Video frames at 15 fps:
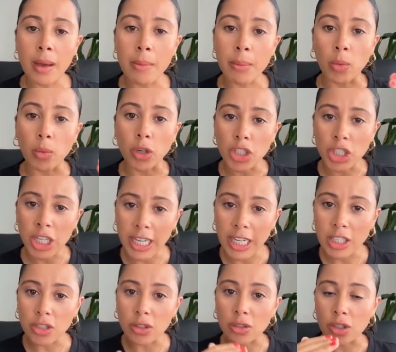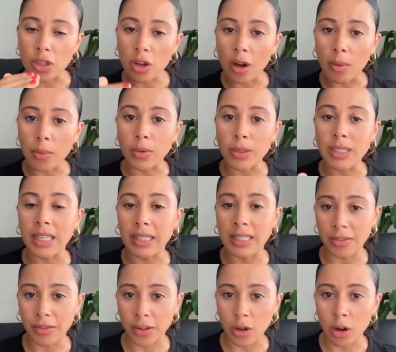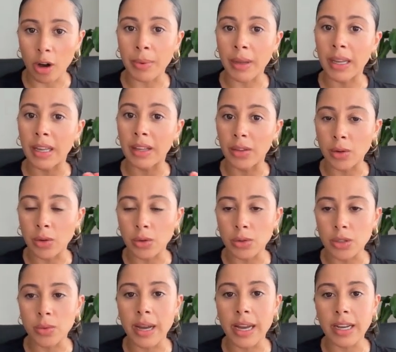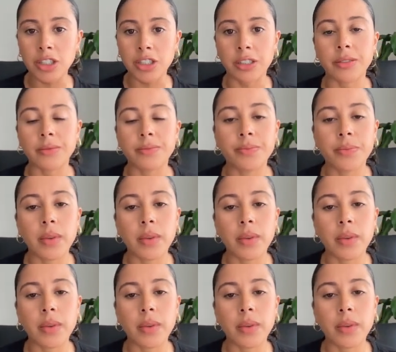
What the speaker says: but what changed on top was the different copy and the call to action.